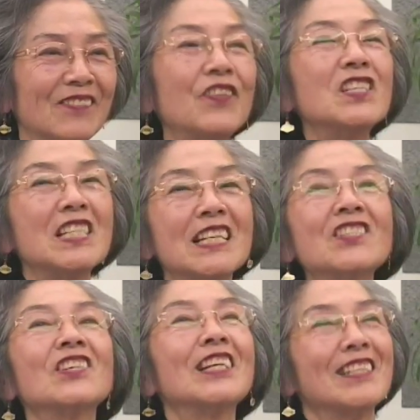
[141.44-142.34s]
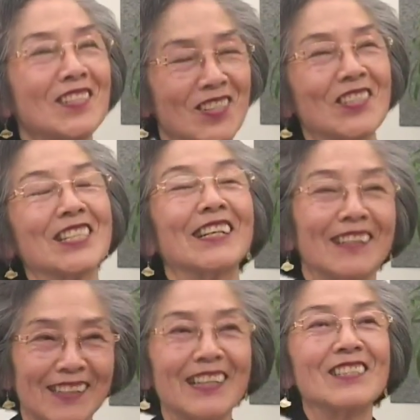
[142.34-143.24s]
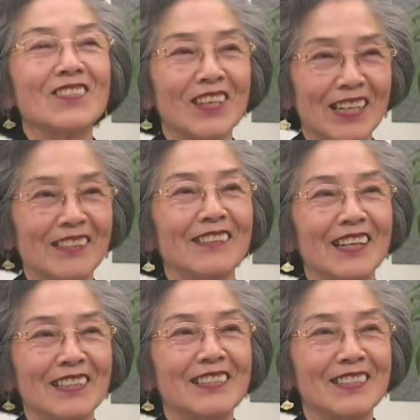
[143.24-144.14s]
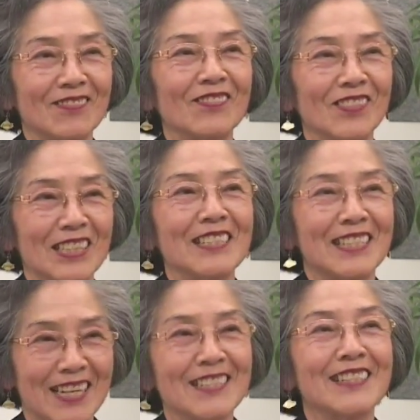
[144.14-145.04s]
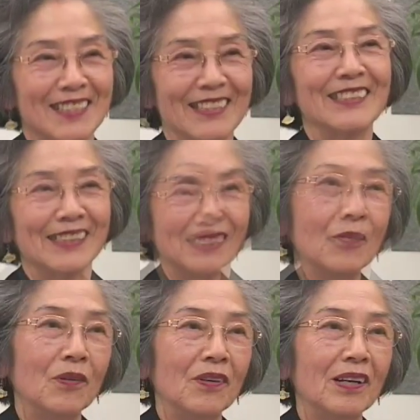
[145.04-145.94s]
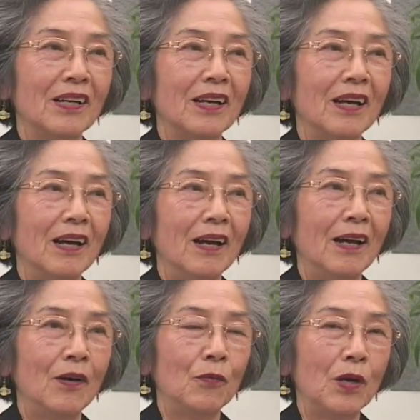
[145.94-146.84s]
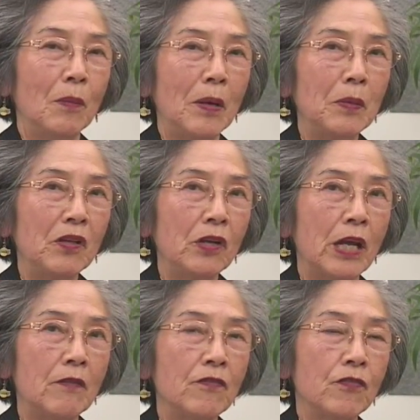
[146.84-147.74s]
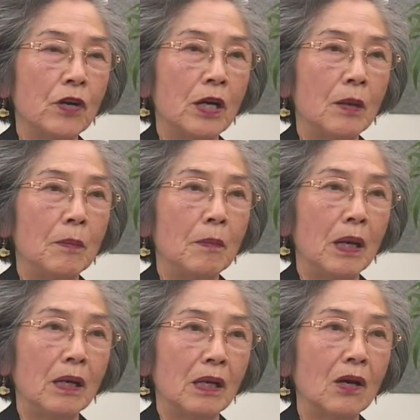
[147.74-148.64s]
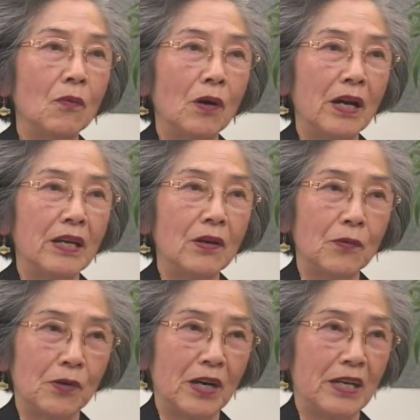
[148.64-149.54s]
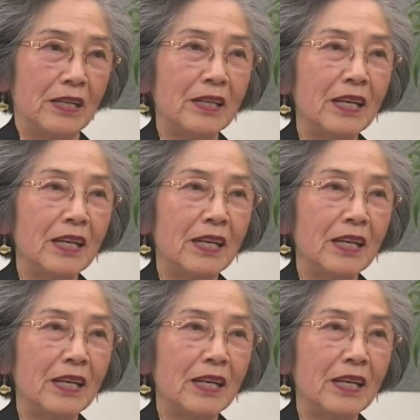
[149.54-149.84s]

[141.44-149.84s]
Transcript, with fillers: physician. physician. and surgeon. That's right. That's what it says. Uh, well, my mother came from uh, Kauai, Hawaii,